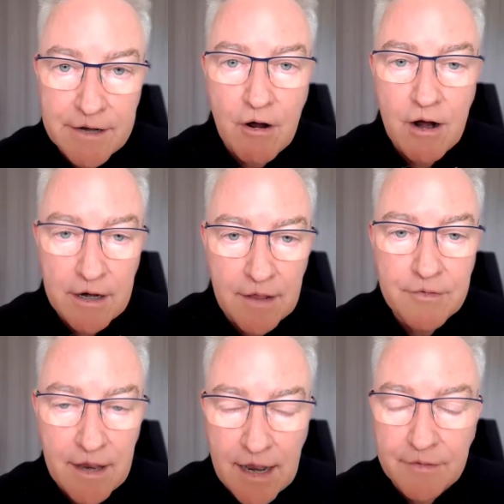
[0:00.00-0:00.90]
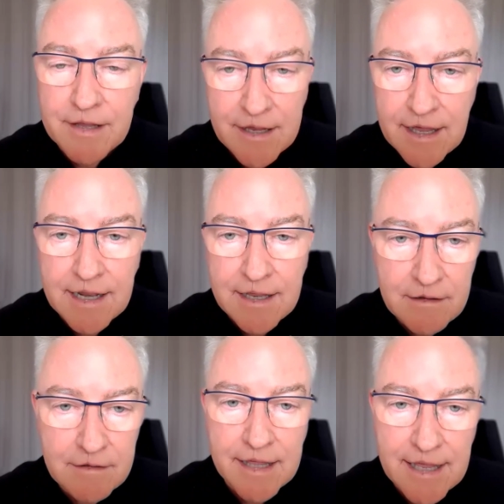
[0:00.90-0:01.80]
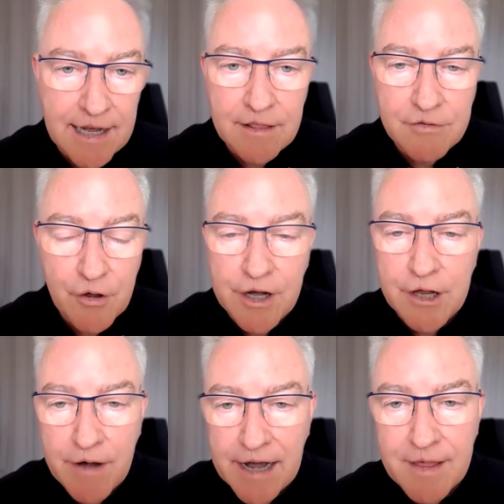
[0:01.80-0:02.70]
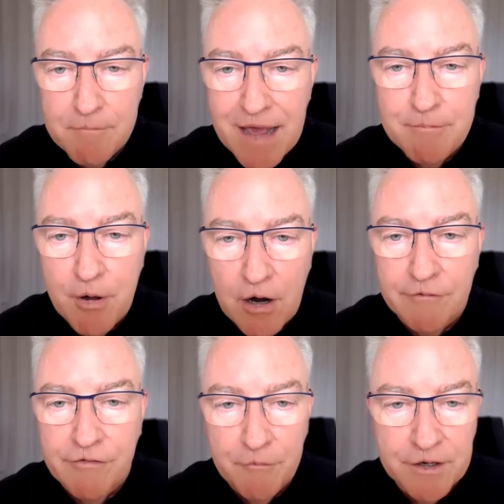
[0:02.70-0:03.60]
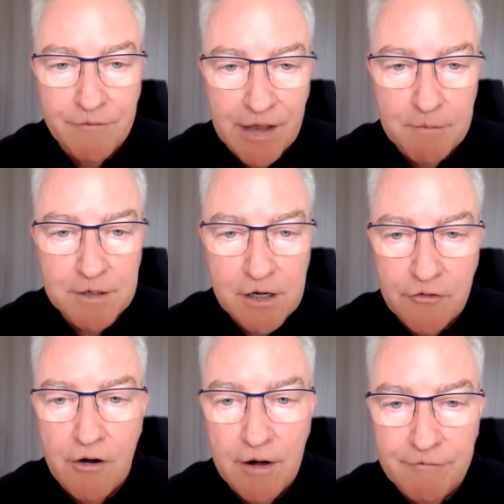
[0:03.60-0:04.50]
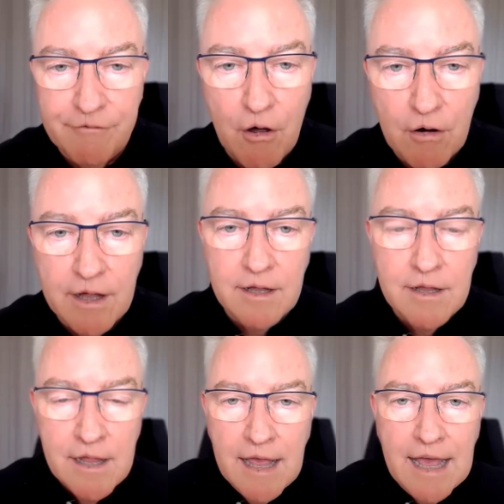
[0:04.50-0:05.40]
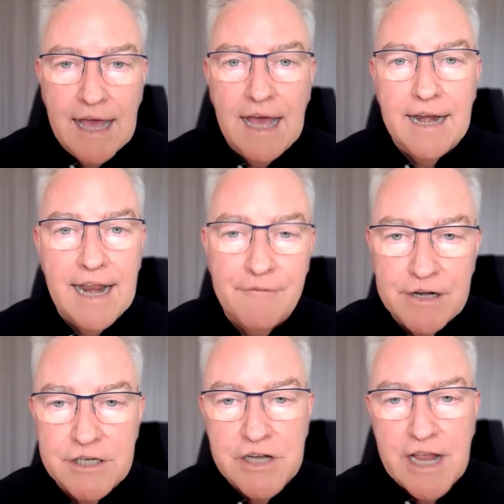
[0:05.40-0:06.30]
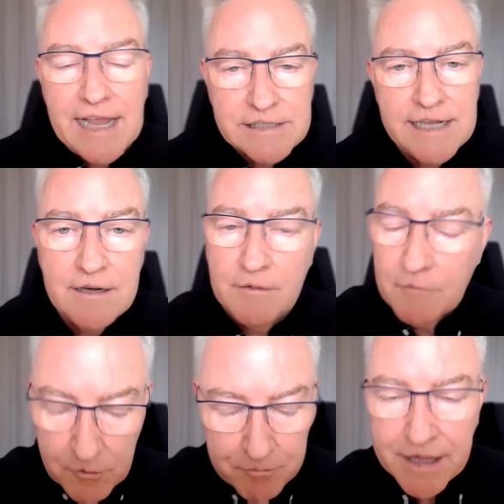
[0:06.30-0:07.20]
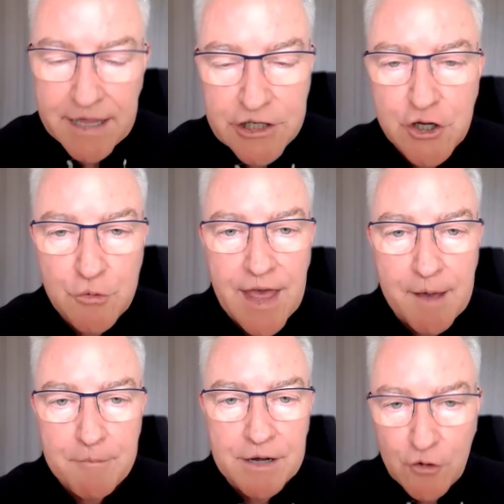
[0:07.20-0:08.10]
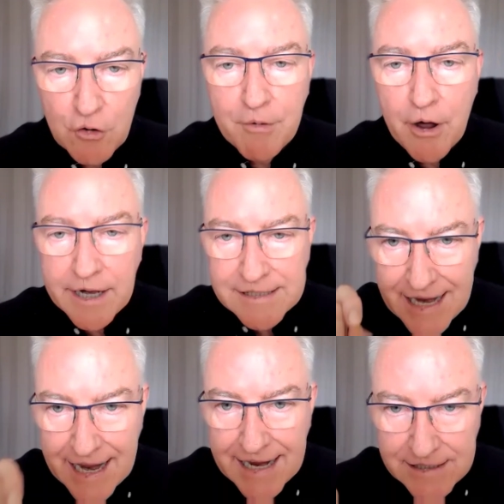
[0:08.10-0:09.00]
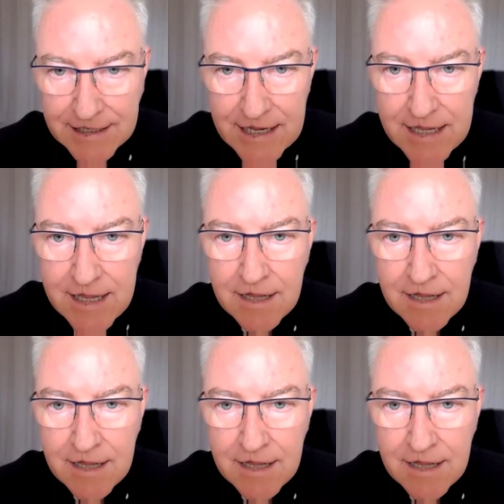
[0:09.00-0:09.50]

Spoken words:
right. And they're getting 30 grand in their back pocket from the developer to try and flog an average asset. Big issue with that. But if you're buying scarcity